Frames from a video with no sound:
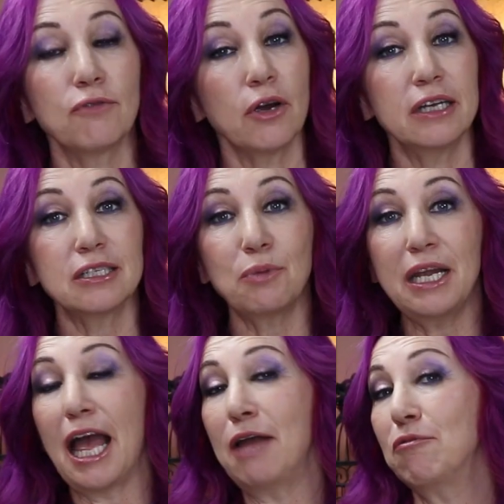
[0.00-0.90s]
for a
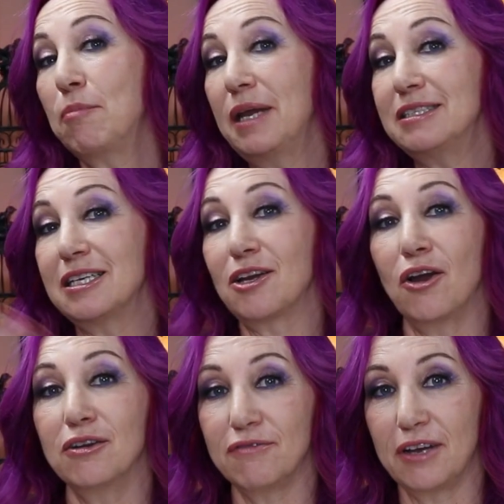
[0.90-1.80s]
sweet and romantic,
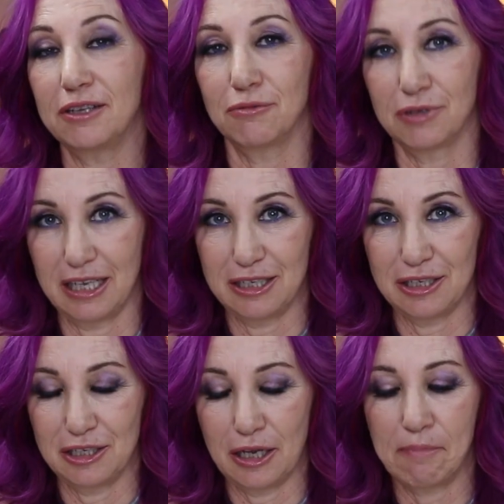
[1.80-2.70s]
heartfelt
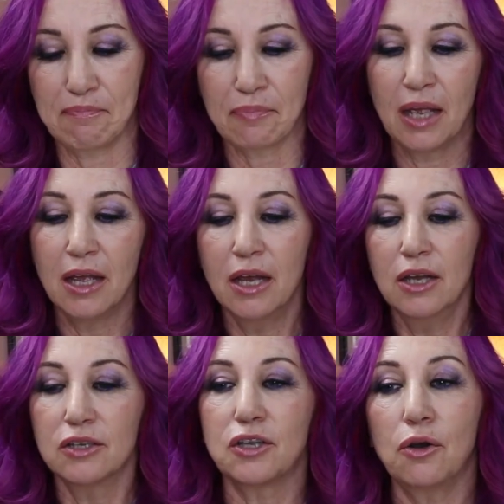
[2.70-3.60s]
relationship.
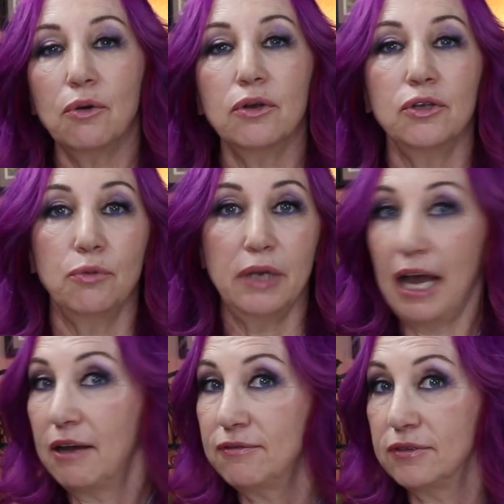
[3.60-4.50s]
So you would
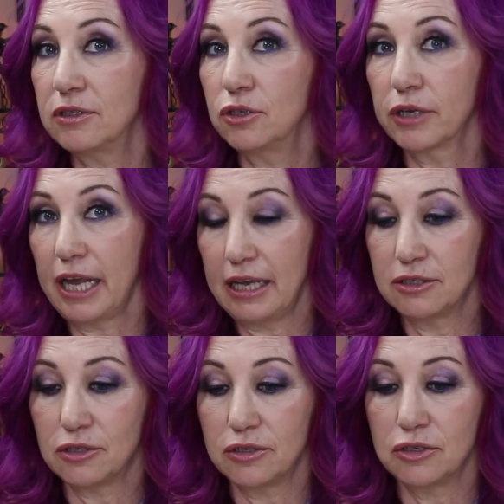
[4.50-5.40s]
have your
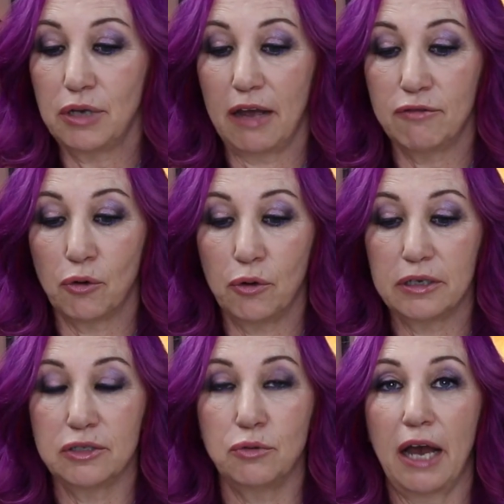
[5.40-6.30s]
candles, you would have your
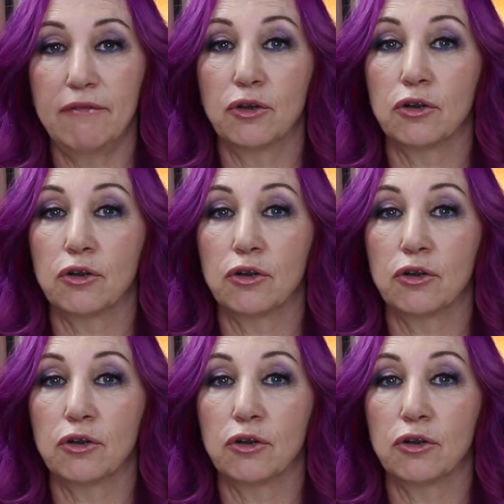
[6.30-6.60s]
oils, you would have your